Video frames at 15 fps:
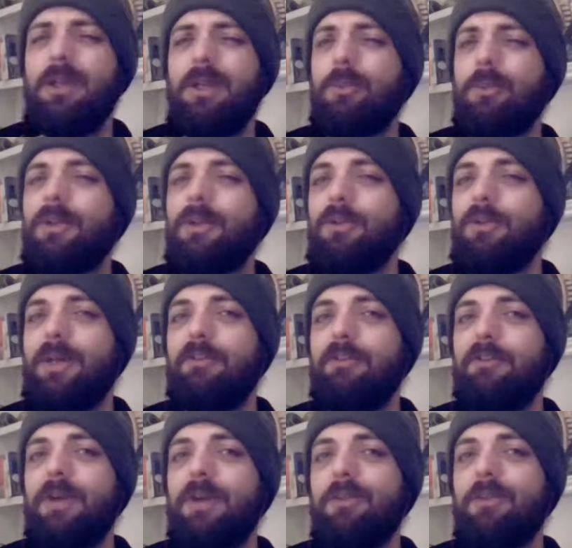can really do
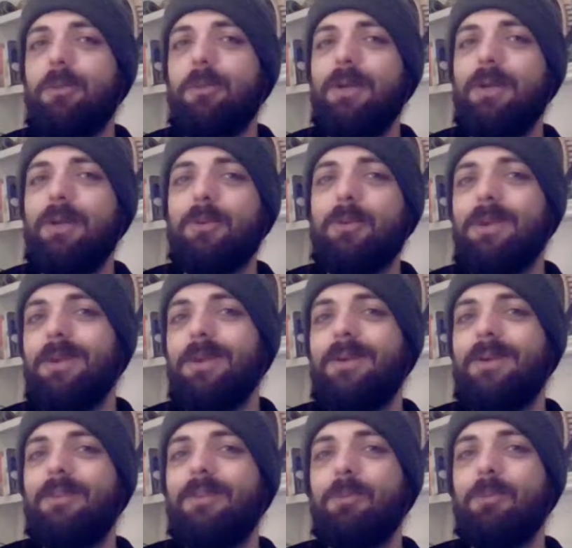that fast sometimes, can't they?
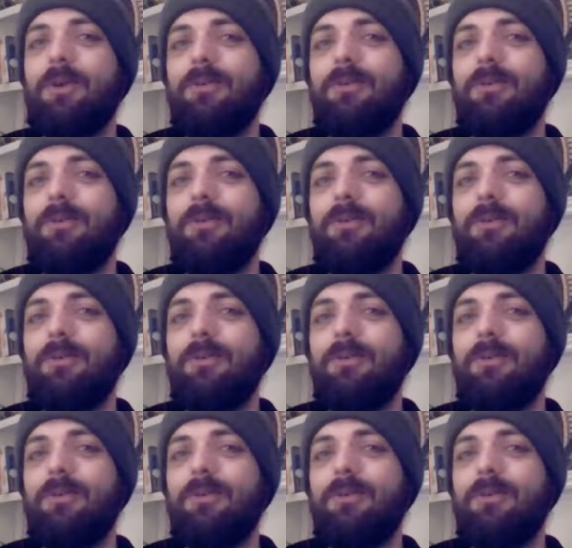It's impressive.